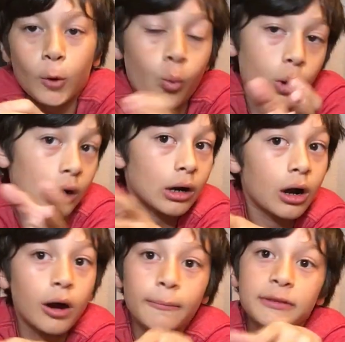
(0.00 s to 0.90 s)
or
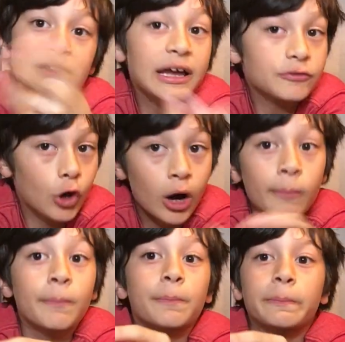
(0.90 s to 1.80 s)
the left arm.
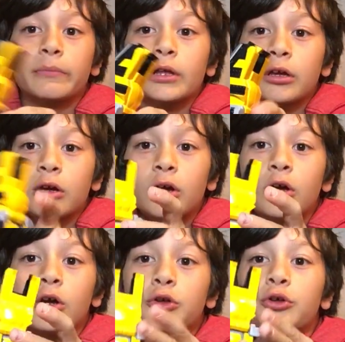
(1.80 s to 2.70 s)

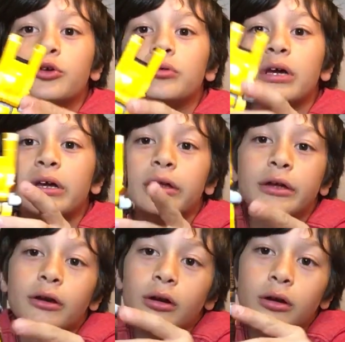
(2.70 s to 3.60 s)
You take it
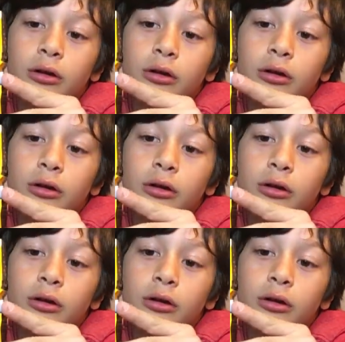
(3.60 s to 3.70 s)
here,